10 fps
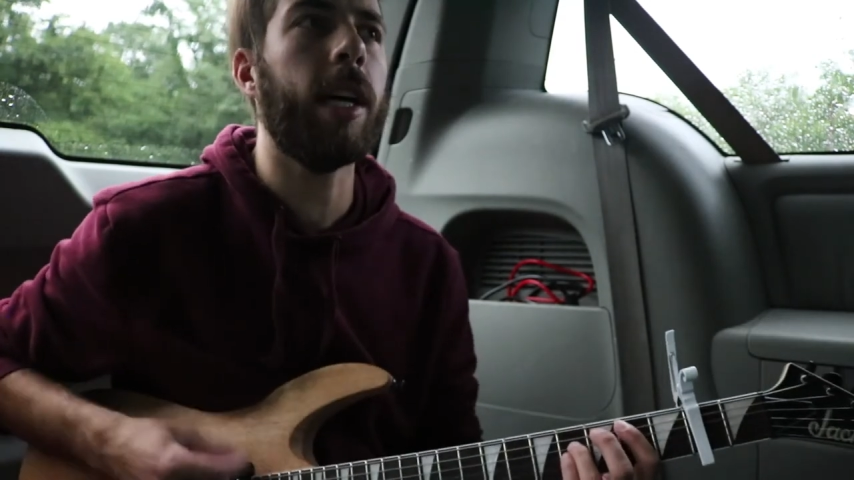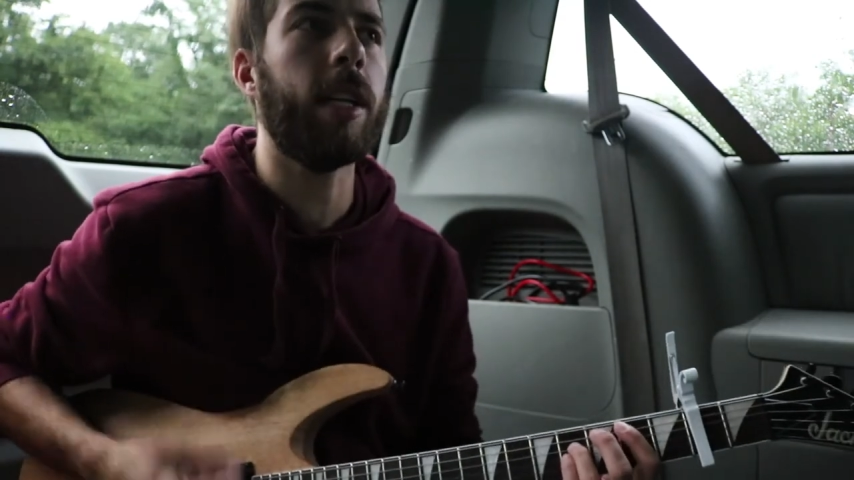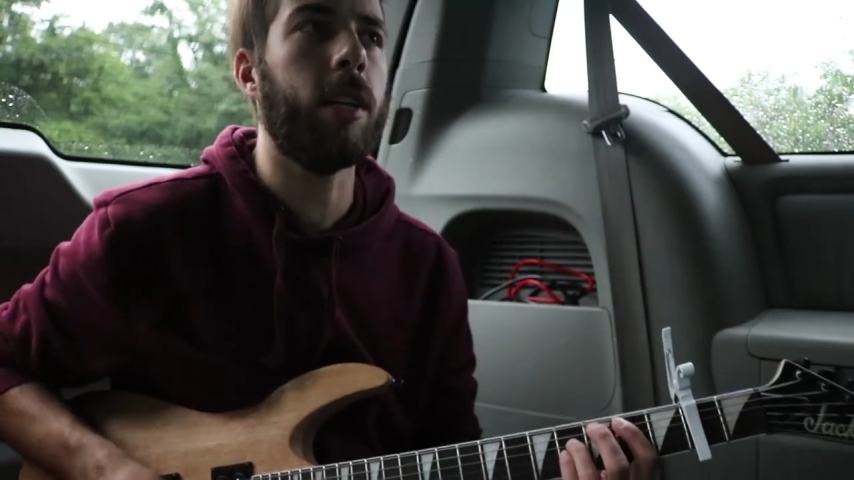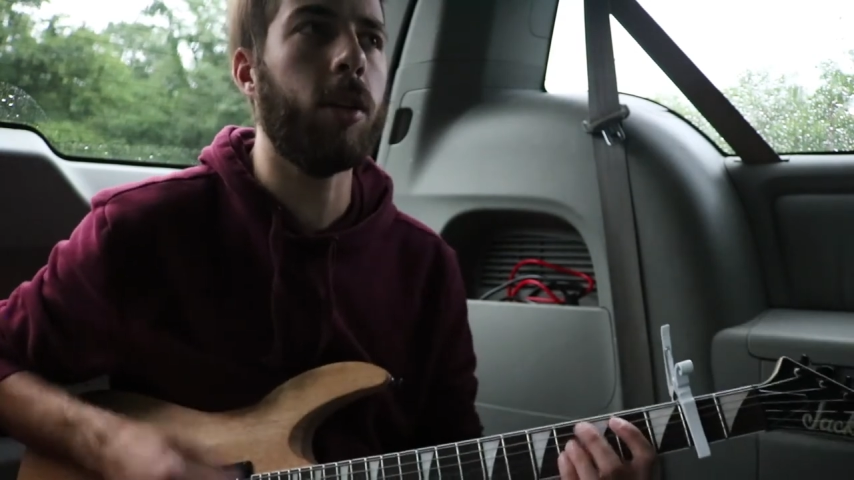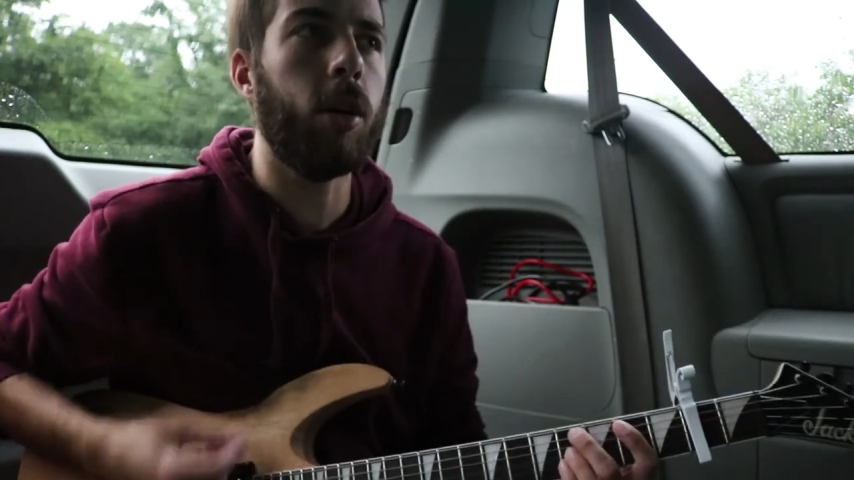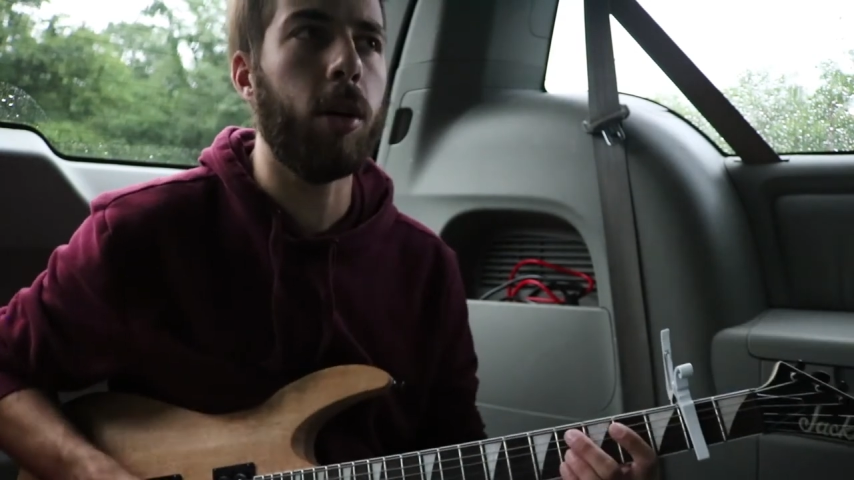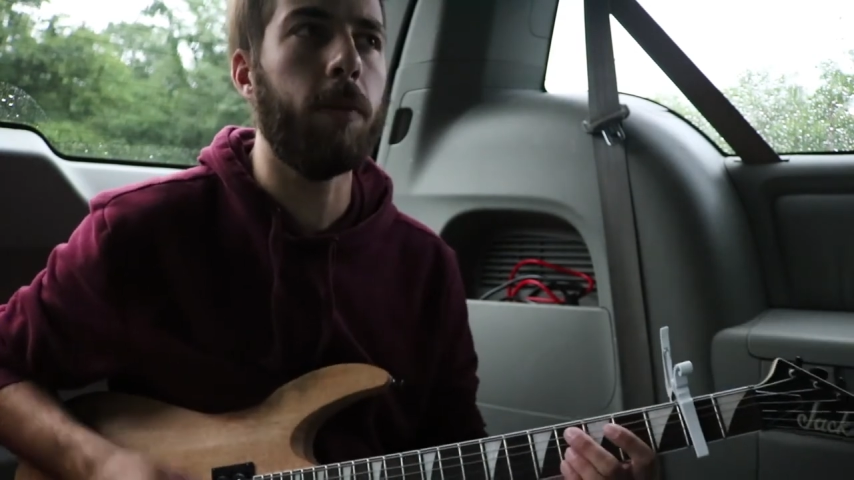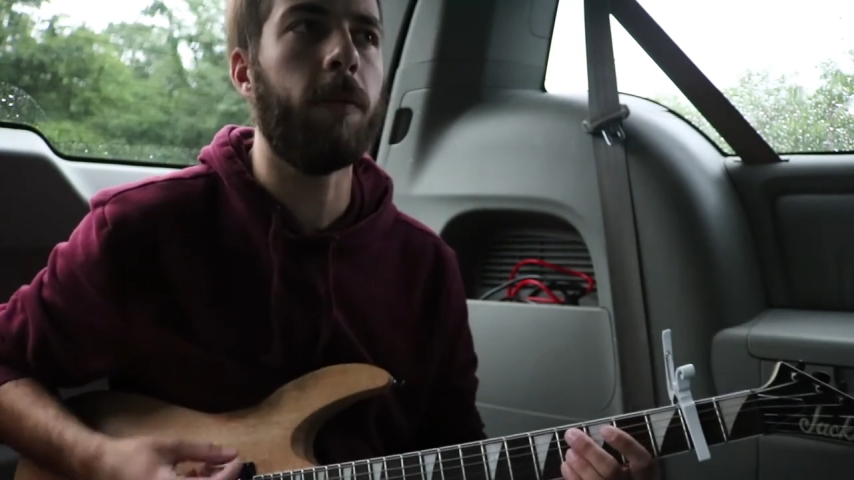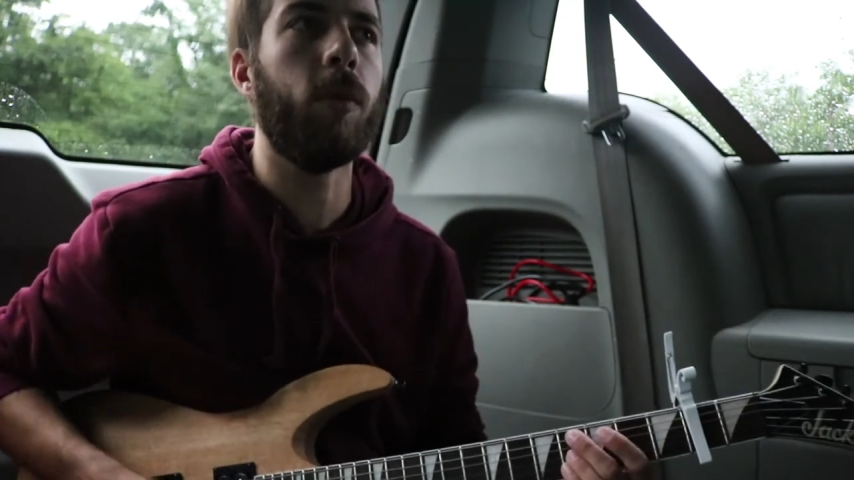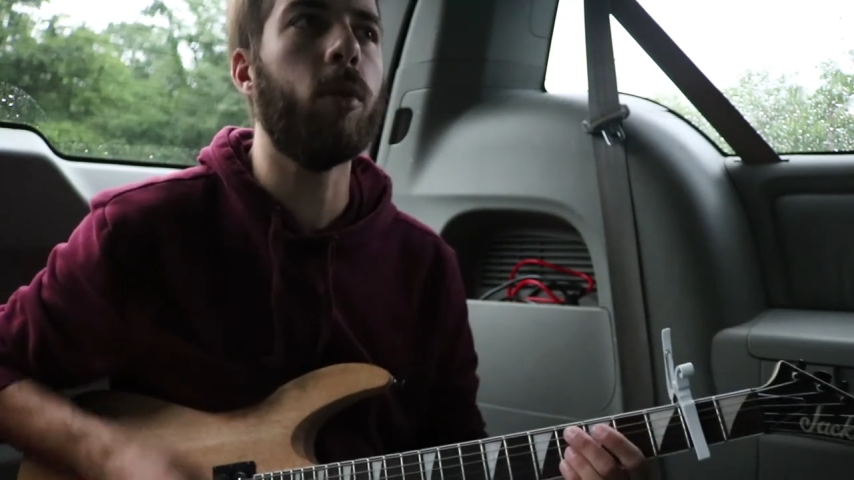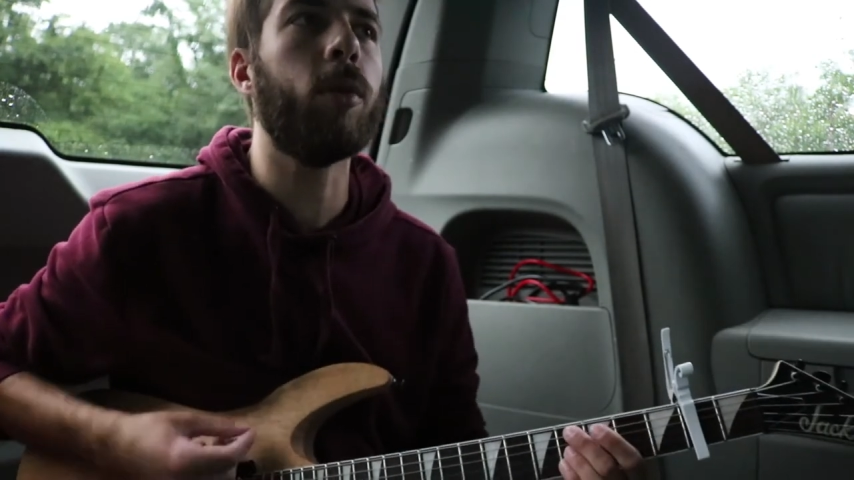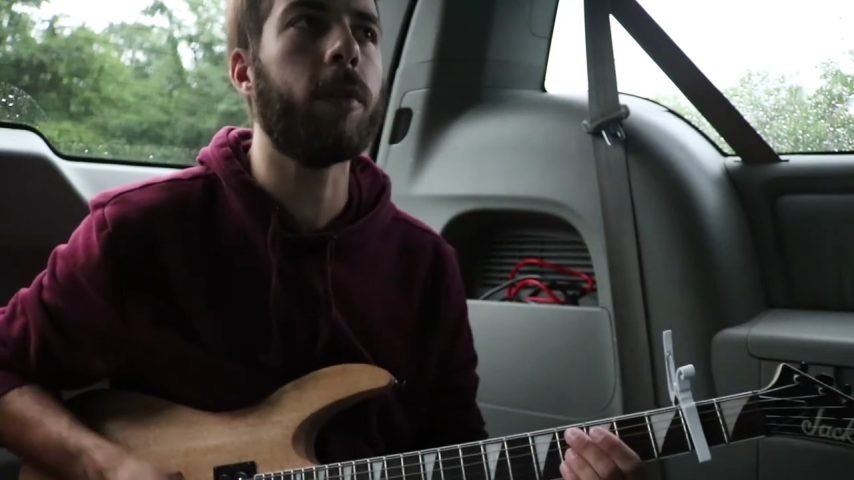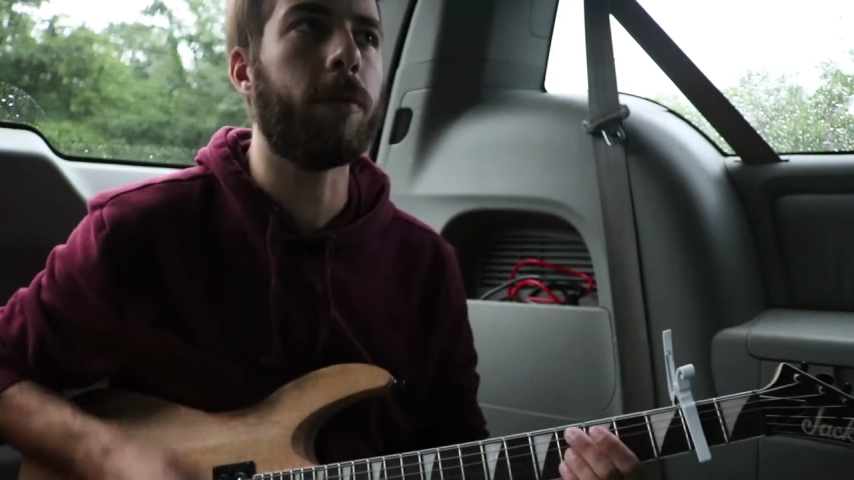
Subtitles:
I can hope for is